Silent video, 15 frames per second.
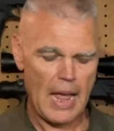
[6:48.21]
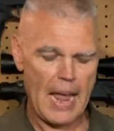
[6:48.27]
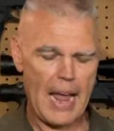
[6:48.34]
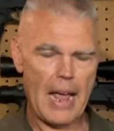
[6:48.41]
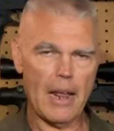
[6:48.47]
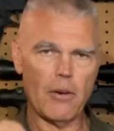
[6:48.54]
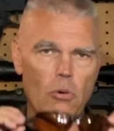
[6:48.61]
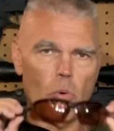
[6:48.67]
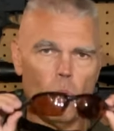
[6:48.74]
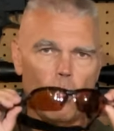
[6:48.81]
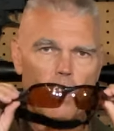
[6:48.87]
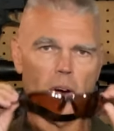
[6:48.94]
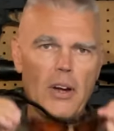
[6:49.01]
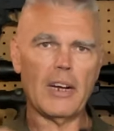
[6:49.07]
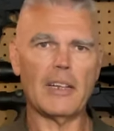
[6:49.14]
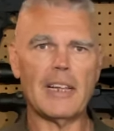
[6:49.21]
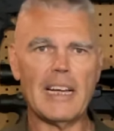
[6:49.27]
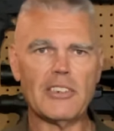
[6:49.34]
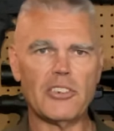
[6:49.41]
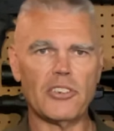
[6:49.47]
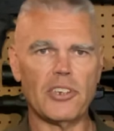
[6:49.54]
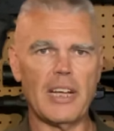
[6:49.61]
And wearing
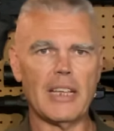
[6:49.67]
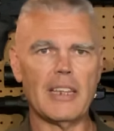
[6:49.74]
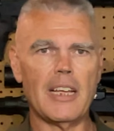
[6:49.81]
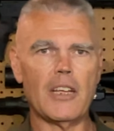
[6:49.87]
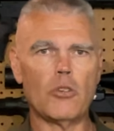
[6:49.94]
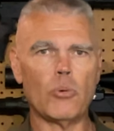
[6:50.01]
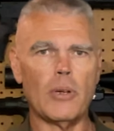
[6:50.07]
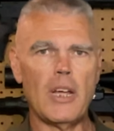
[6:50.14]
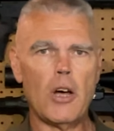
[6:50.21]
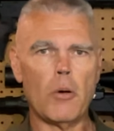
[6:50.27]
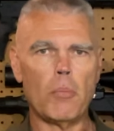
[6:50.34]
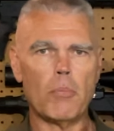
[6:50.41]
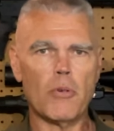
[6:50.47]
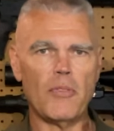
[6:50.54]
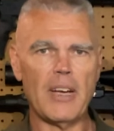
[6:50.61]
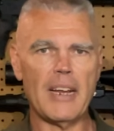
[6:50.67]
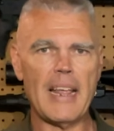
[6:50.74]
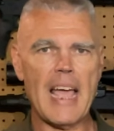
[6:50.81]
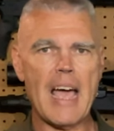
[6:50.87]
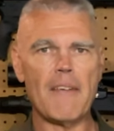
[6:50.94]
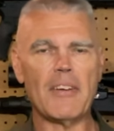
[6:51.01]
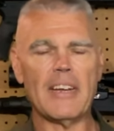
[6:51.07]
glasses like this would help
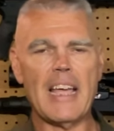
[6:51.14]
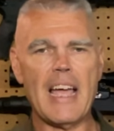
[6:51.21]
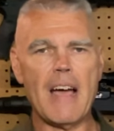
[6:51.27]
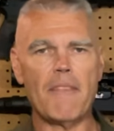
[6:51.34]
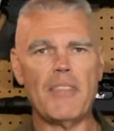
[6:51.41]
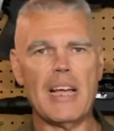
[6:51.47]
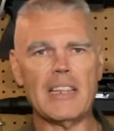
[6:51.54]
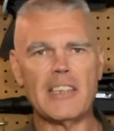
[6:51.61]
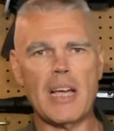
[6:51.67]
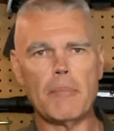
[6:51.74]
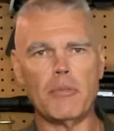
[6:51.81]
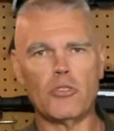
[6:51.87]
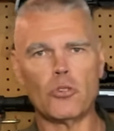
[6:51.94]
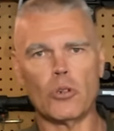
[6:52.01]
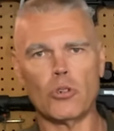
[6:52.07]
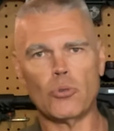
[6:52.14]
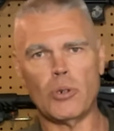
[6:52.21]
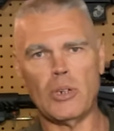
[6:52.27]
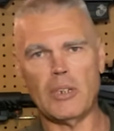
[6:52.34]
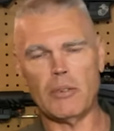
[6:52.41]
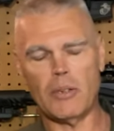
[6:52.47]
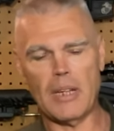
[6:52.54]
prevent having to have that type of
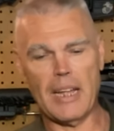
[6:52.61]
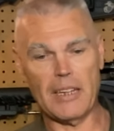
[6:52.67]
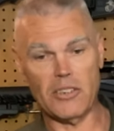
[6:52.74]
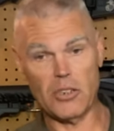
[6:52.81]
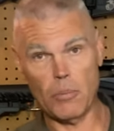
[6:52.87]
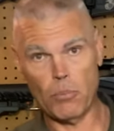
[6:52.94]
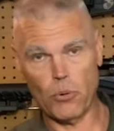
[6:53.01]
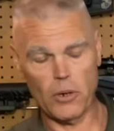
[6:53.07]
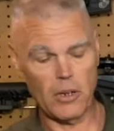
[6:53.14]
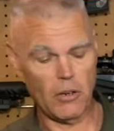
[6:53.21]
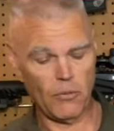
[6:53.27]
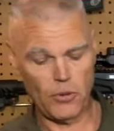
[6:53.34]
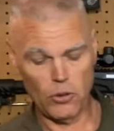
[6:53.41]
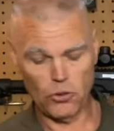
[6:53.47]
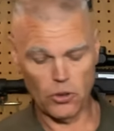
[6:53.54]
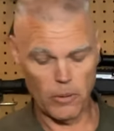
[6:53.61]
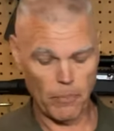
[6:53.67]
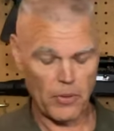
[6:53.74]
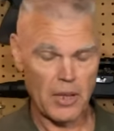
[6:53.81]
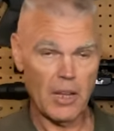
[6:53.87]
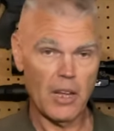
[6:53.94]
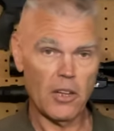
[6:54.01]
surgery at some point in the future.
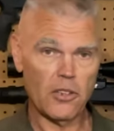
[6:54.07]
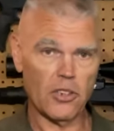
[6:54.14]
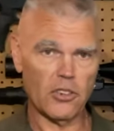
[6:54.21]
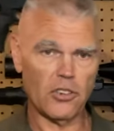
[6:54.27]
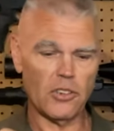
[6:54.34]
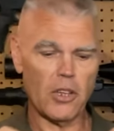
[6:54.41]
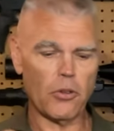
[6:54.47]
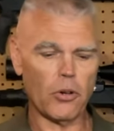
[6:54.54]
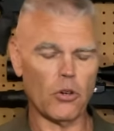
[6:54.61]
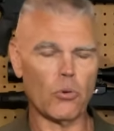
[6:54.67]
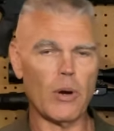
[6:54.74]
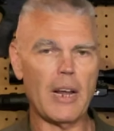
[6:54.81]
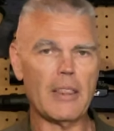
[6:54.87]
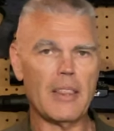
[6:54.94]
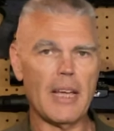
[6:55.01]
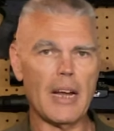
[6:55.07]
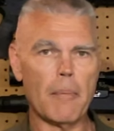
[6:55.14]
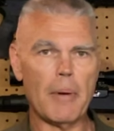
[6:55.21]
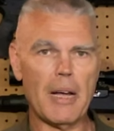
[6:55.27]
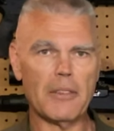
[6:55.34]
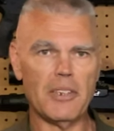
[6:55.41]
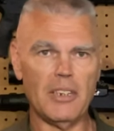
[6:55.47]
So it's another great thing
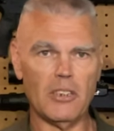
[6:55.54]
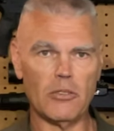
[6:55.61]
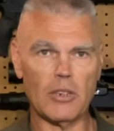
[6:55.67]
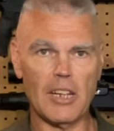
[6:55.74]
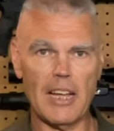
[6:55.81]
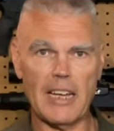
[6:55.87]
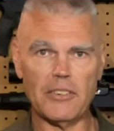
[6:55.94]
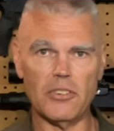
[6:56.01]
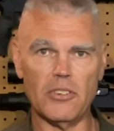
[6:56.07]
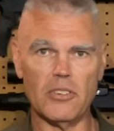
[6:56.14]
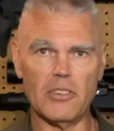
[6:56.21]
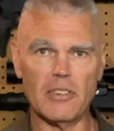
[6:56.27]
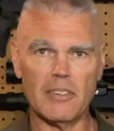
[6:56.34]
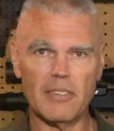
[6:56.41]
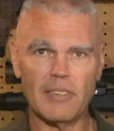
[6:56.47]
about these glasses.